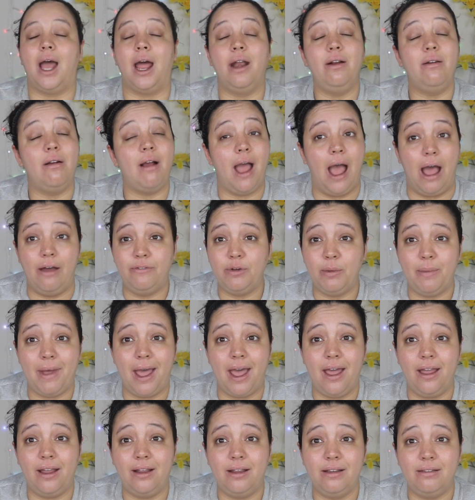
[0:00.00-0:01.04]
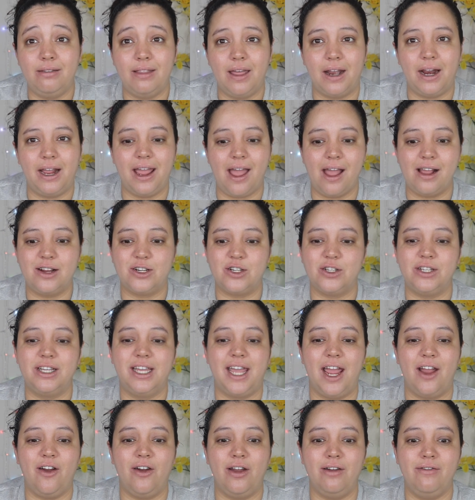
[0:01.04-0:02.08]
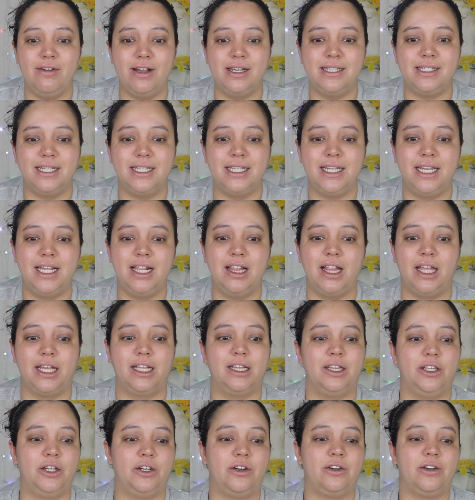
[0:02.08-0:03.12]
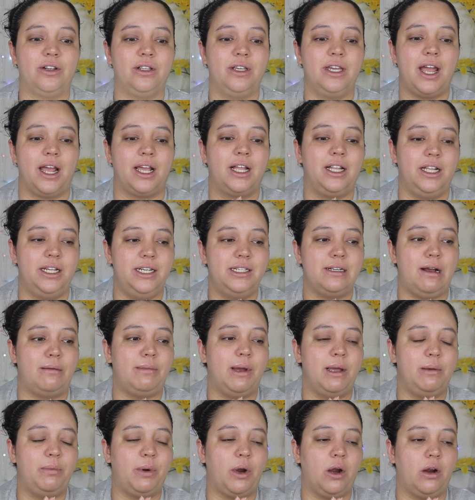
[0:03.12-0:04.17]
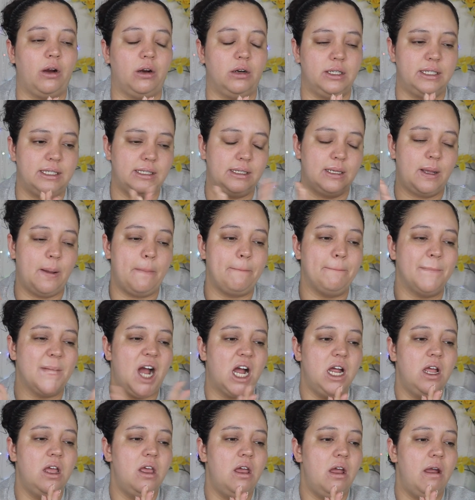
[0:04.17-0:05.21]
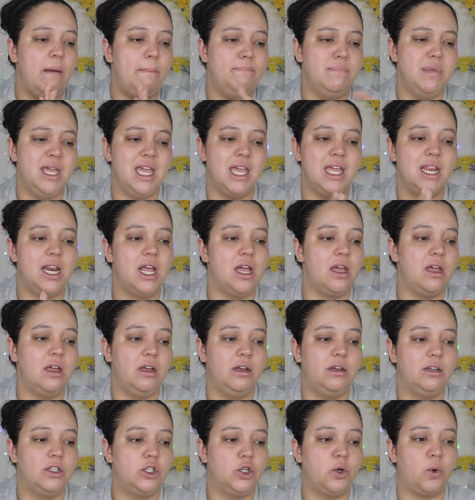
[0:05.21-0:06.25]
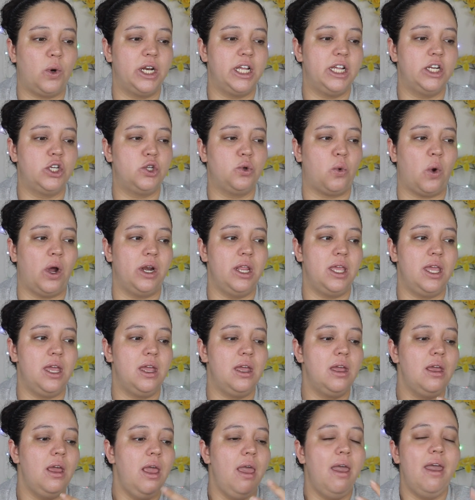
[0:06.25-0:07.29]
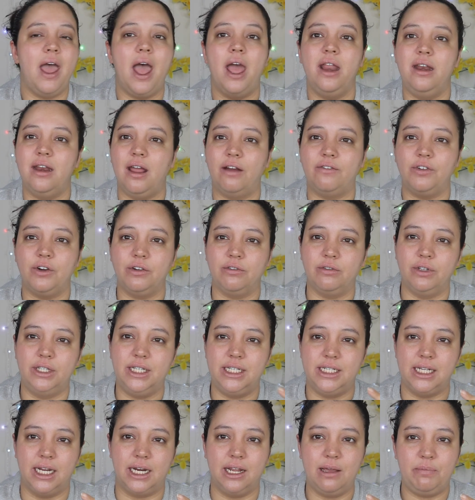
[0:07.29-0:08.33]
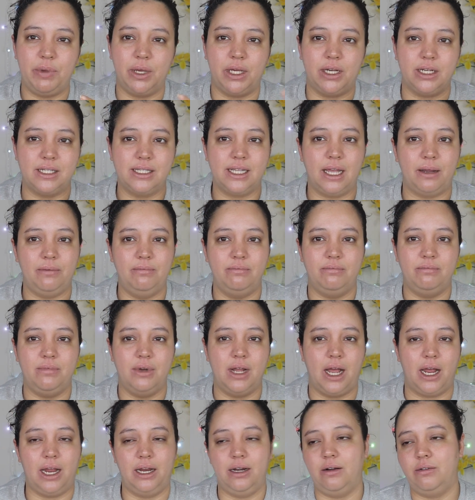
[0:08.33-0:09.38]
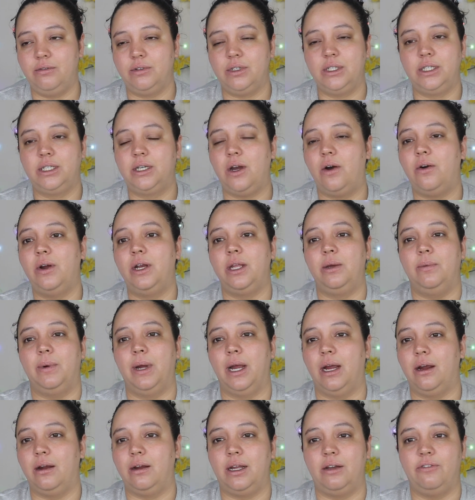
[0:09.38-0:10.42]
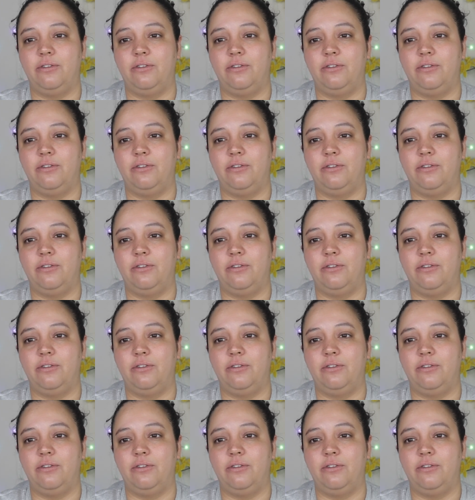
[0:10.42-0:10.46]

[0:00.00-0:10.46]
I don't have a bag that I actually carry recently. Like literally I cleaned out my purse mid 2020 and never redid it because I'm I don't really go anywhere.